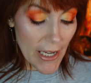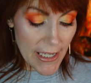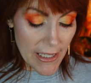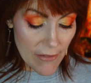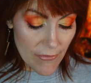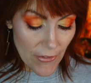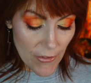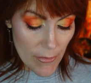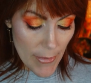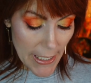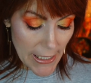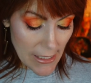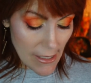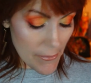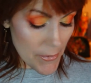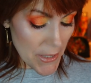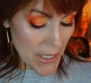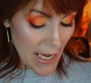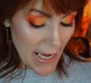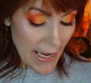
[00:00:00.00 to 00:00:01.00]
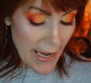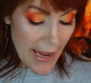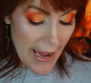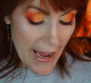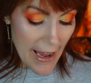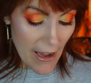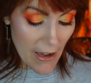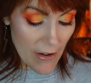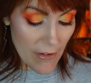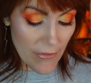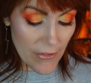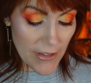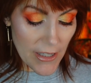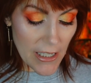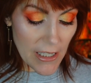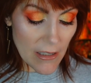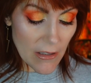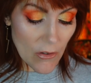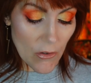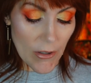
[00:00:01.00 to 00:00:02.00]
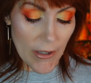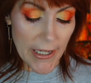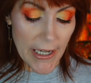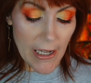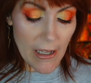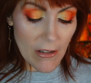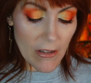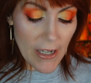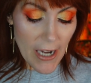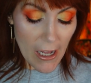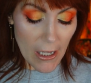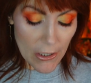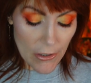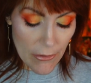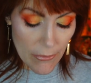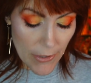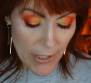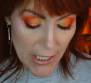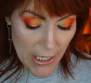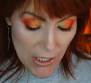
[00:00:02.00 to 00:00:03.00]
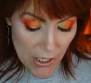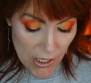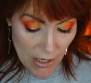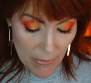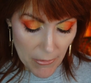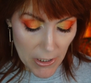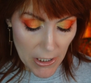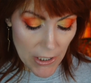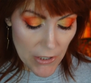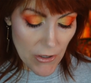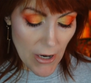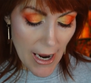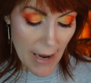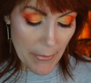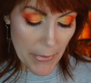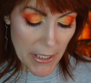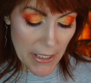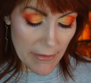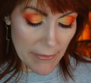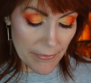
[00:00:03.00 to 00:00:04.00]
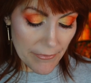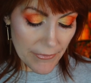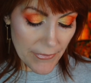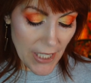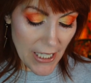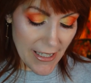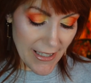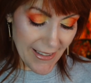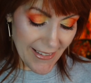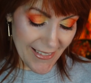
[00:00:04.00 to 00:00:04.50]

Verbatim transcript: and for my lips, I have the L'Oreal Color Riche. I'm gonna drop it.